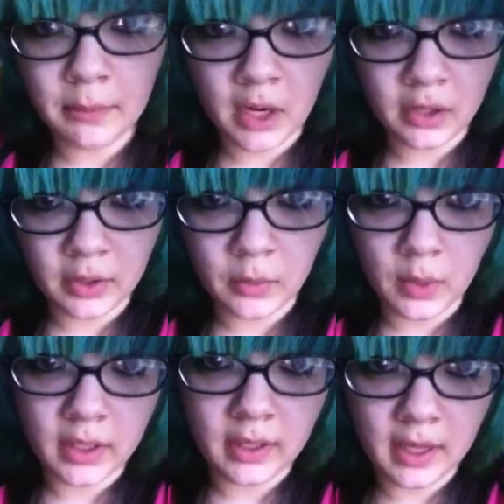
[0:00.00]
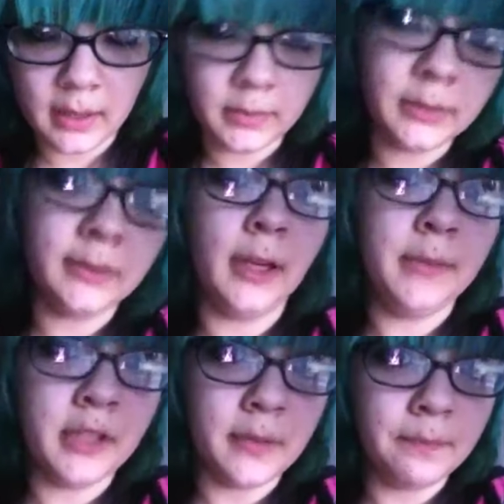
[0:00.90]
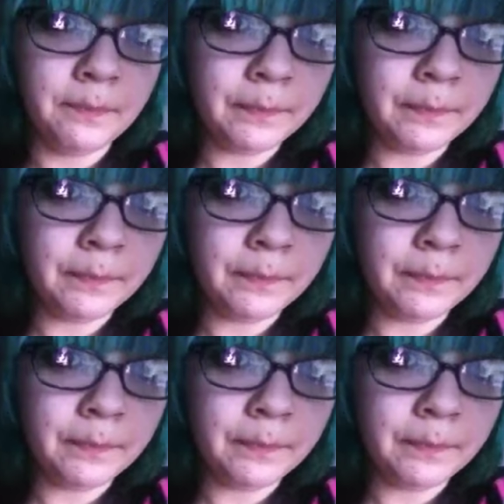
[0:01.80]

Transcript: Modeling One and I'm subscribed to them.